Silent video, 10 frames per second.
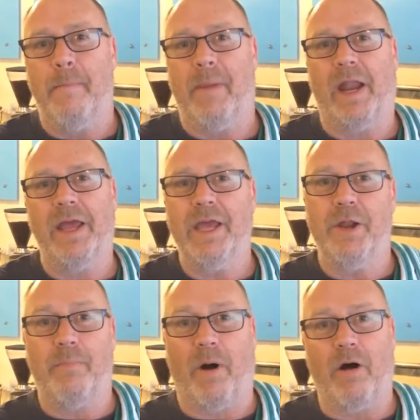money in
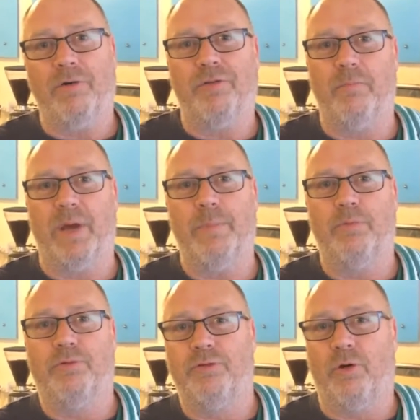a box at
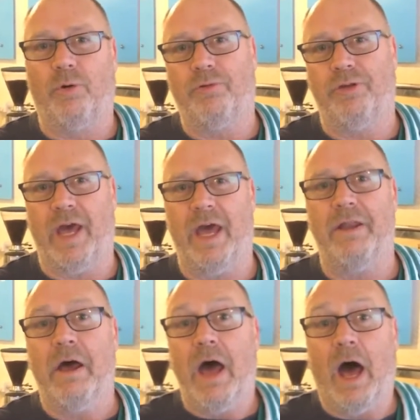people's doors that
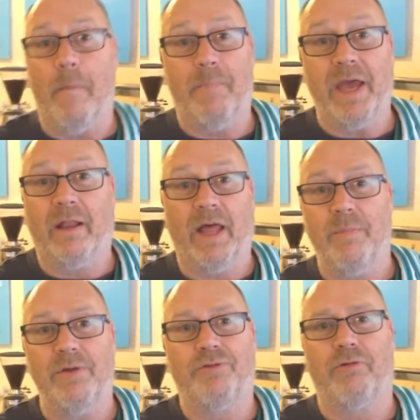had a big
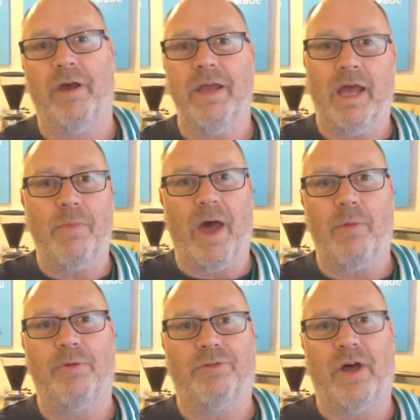lemon tree, and
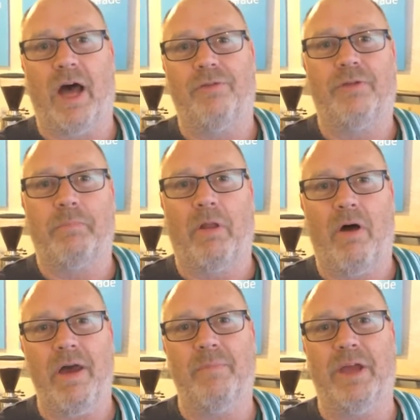they would start
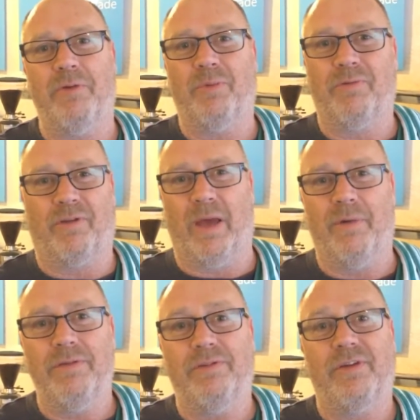supplying me with
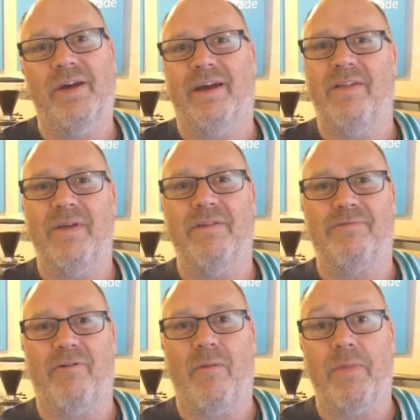lemons. And then
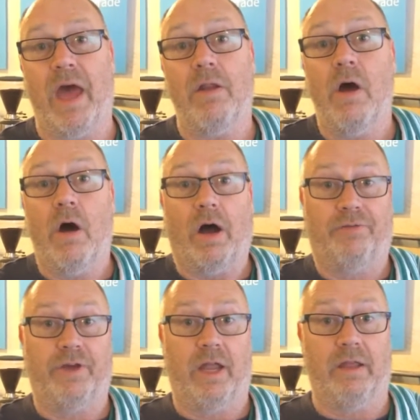from that, I
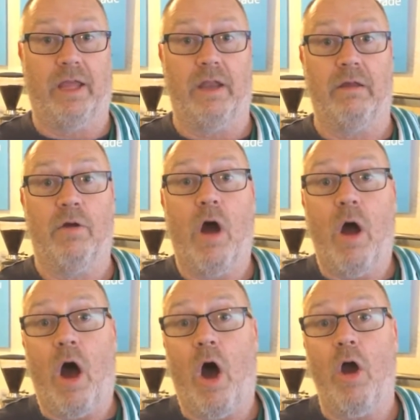started getting
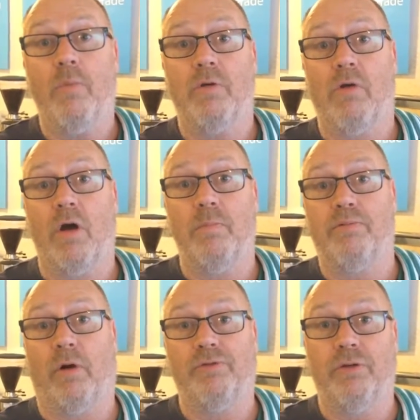homegrown
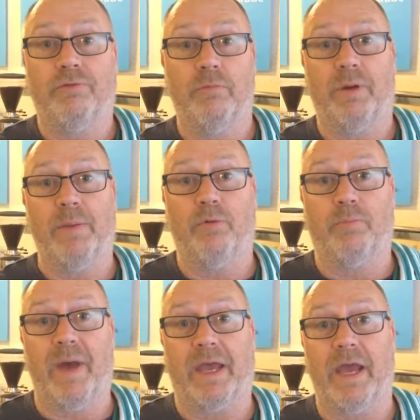produce from people's
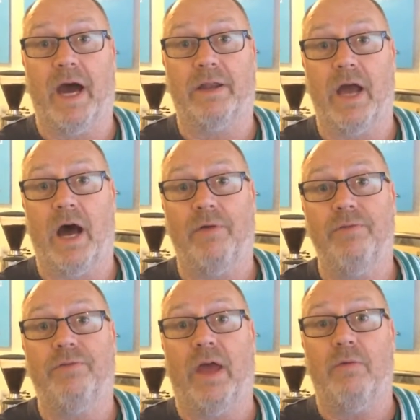backyard
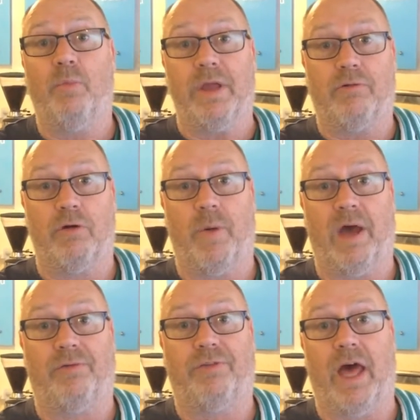gardens, and we grew
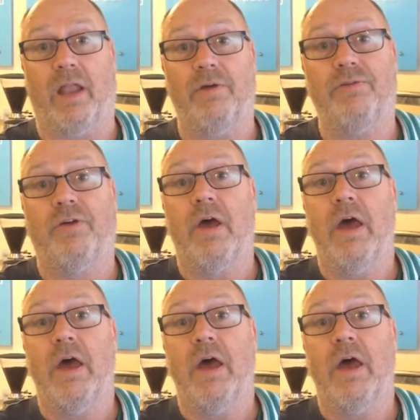our salads.